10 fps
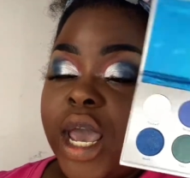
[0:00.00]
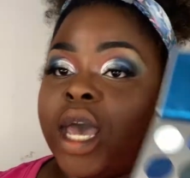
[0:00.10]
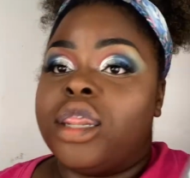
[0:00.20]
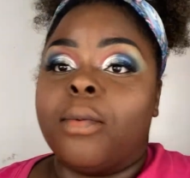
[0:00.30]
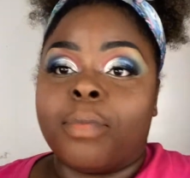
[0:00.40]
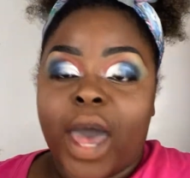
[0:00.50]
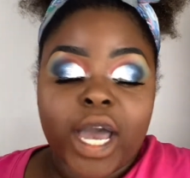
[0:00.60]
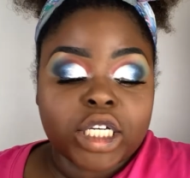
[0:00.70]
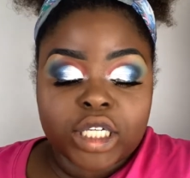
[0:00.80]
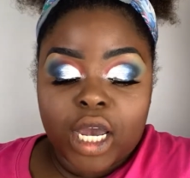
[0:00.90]
and the black
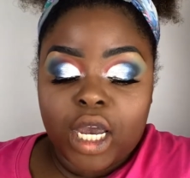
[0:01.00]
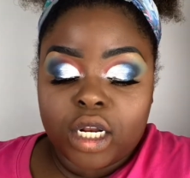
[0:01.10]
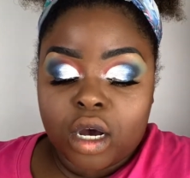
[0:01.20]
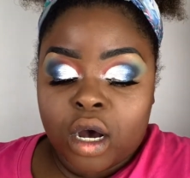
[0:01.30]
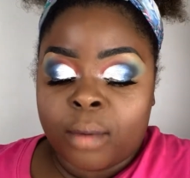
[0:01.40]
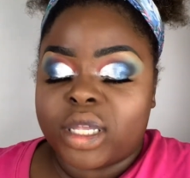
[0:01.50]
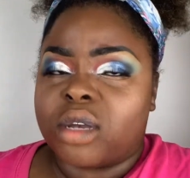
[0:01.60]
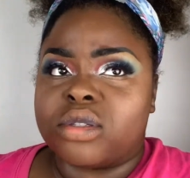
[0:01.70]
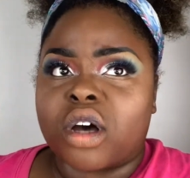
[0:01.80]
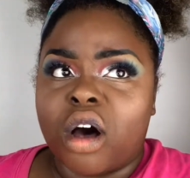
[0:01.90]
shade, I think it
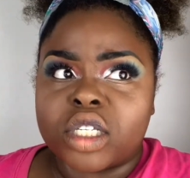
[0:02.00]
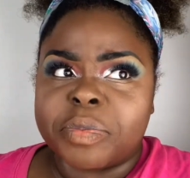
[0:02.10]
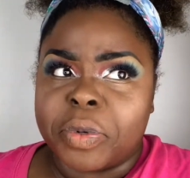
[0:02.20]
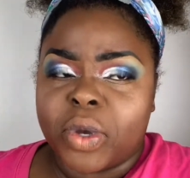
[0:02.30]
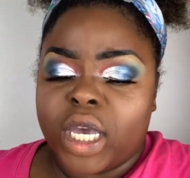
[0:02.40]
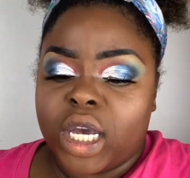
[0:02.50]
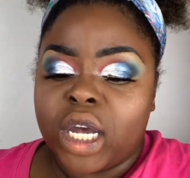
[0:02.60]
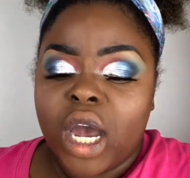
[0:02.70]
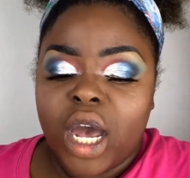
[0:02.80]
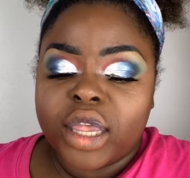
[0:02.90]
was called Spooky,
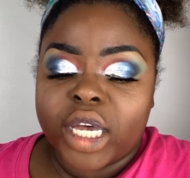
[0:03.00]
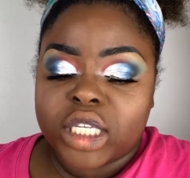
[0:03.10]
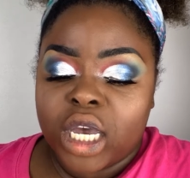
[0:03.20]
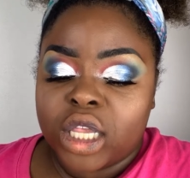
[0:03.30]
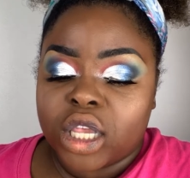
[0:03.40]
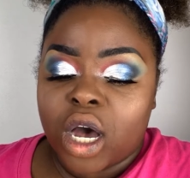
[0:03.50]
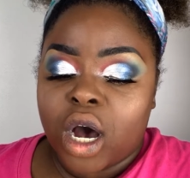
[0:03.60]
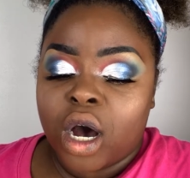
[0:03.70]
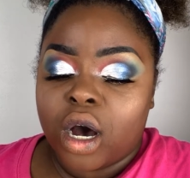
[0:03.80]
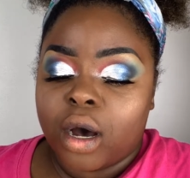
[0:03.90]
that's in
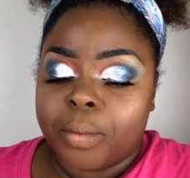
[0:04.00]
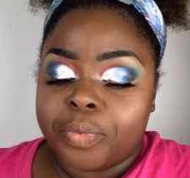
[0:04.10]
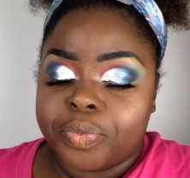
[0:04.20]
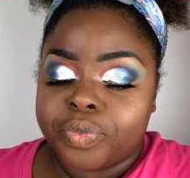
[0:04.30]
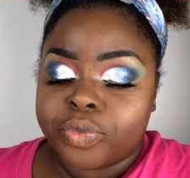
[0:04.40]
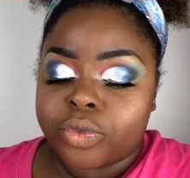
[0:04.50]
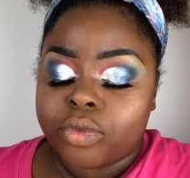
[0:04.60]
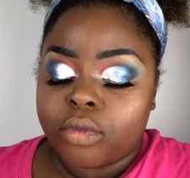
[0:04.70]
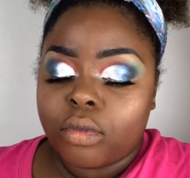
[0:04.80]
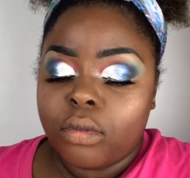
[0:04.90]
the
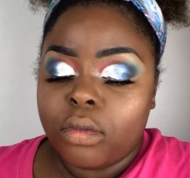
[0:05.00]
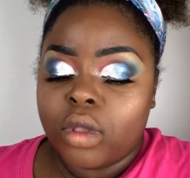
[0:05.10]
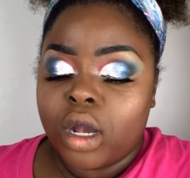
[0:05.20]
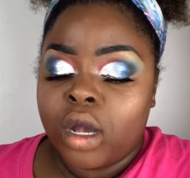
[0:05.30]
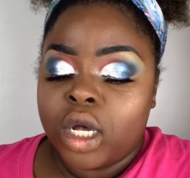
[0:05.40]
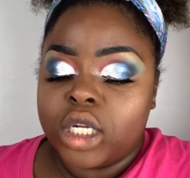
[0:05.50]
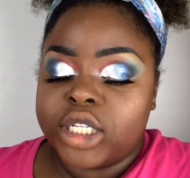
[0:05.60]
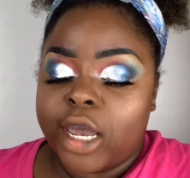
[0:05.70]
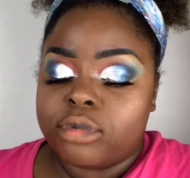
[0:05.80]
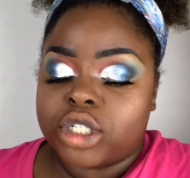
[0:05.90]

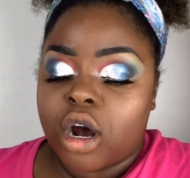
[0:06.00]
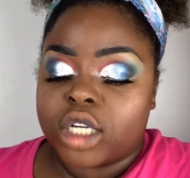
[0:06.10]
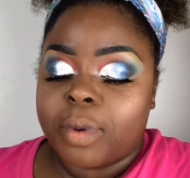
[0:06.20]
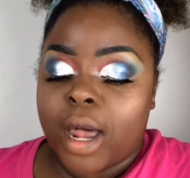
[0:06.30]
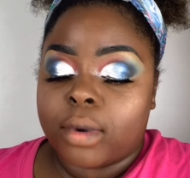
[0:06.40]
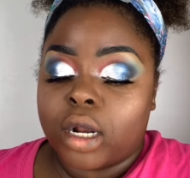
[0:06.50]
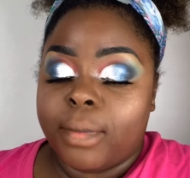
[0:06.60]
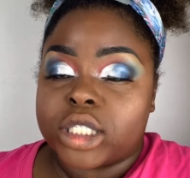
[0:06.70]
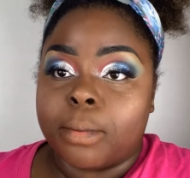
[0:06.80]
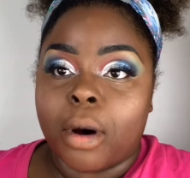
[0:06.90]
James Charles palette. I'm gonna
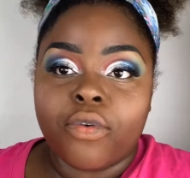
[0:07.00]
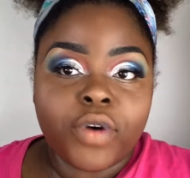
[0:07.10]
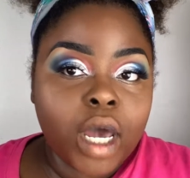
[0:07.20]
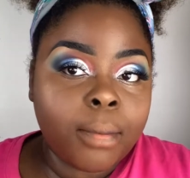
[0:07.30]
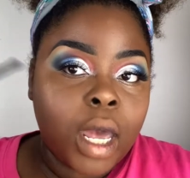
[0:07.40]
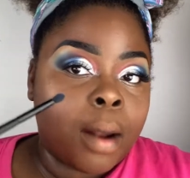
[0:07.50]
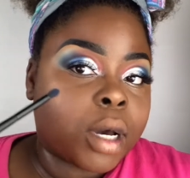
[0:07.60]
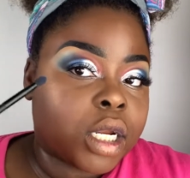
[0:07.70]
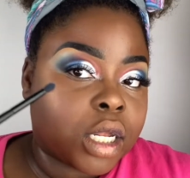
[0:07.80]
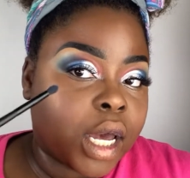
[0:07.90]
mix the both of them, and I'm
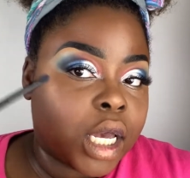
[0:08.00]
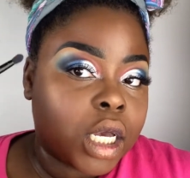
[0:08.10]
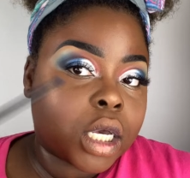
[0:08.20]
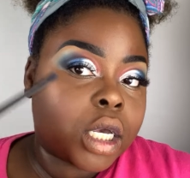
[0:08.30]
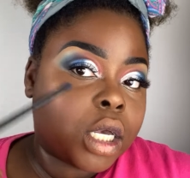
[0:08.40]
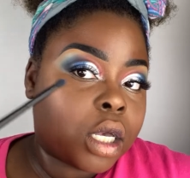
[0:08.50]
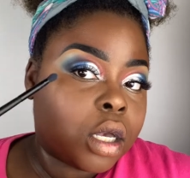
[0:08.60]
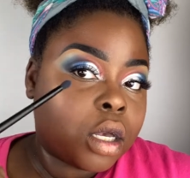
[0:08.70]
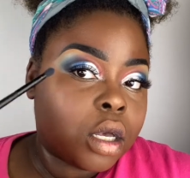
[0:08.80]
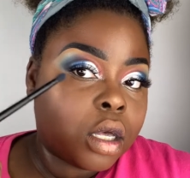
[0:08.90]
gonna like
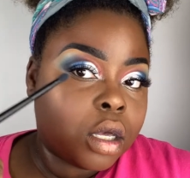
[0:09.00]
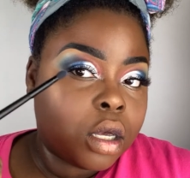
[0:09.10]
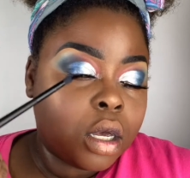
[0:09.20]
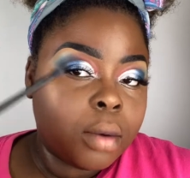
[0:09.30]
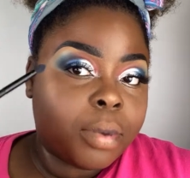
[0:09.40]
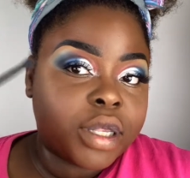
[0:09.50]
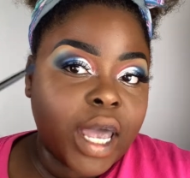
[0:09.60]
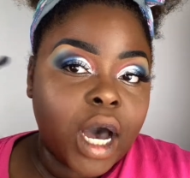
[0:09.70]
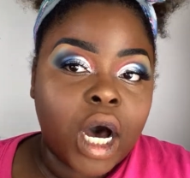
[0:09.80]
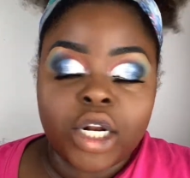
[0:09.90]
put
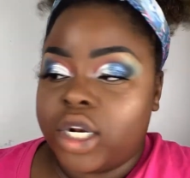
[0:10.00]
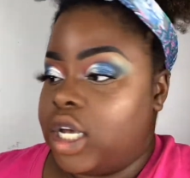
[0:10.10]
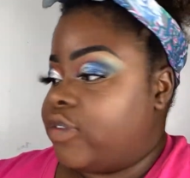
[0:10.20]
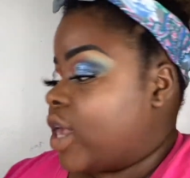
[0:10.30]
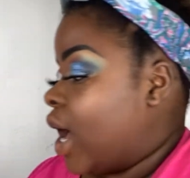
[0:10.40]
that underneath the